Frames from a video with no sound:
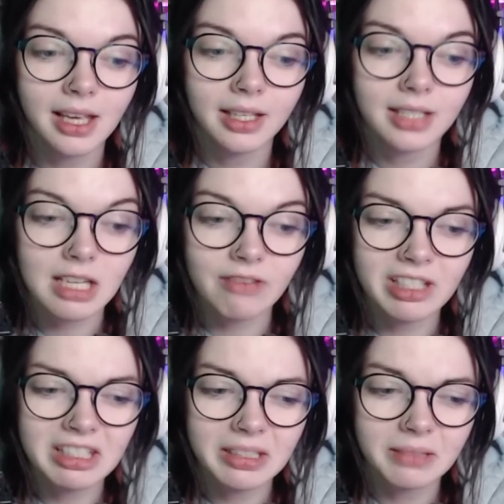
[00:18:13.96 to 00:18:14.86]
David,
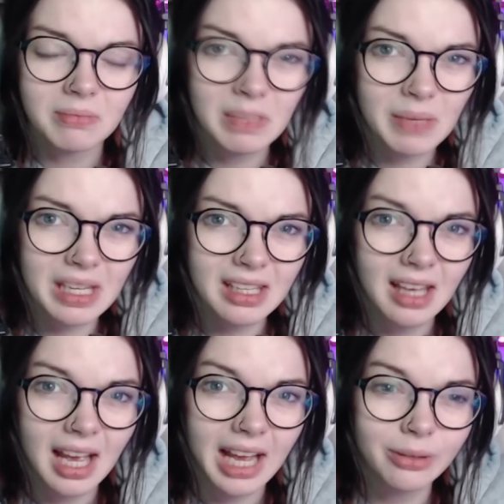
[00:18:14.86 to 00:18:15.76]
maybe?
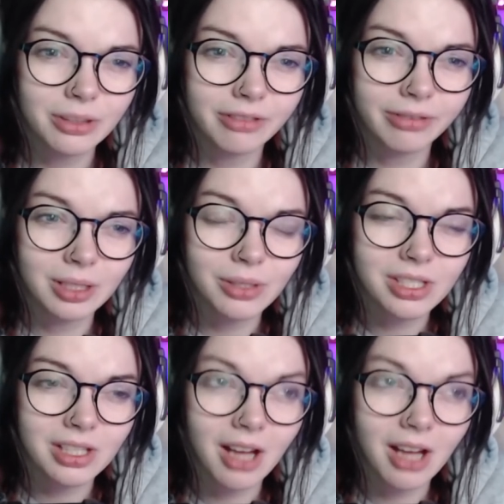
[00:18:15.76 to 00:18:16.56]
I don't know if we're close enough.